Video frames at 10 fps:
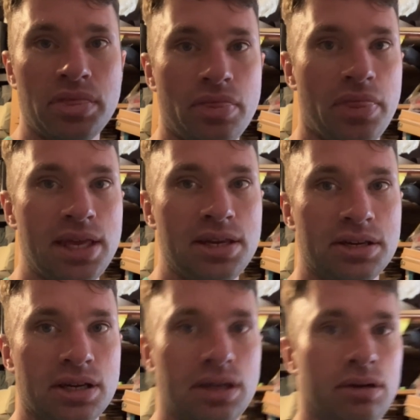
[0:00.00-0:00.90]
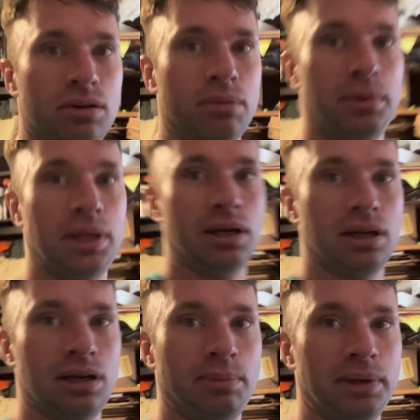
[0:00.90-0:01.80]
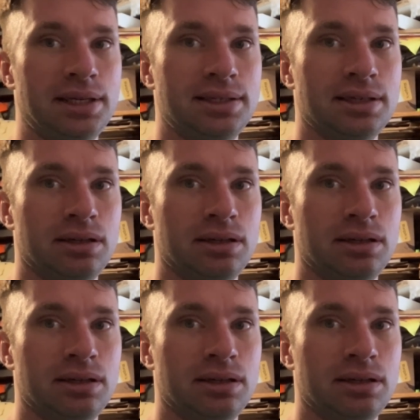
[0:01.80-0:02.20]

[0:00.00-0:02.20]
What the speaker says: These would be a little bit easier,